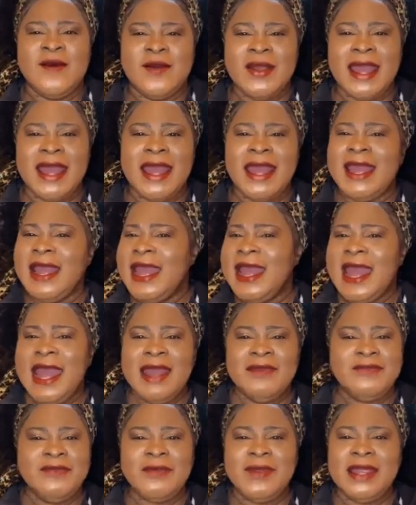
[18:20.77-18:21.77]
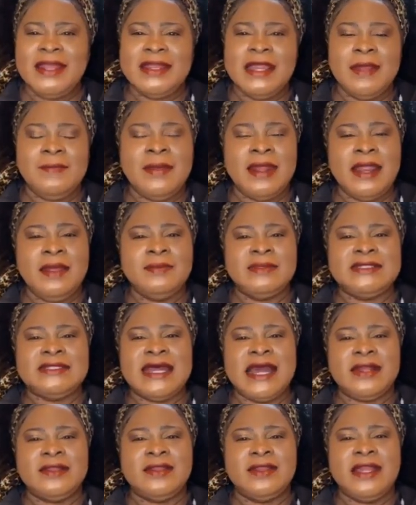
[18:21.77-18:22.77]
Okay, have a great day. My name is
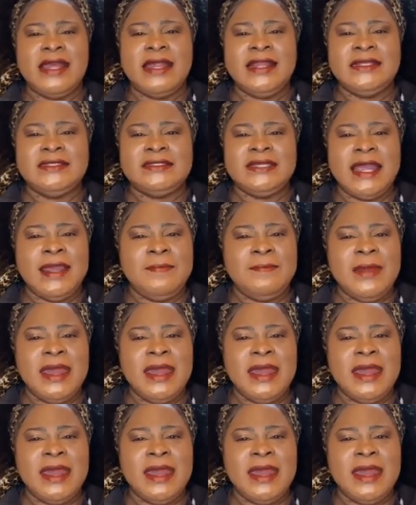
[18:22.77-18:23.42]
Dr. Lady J.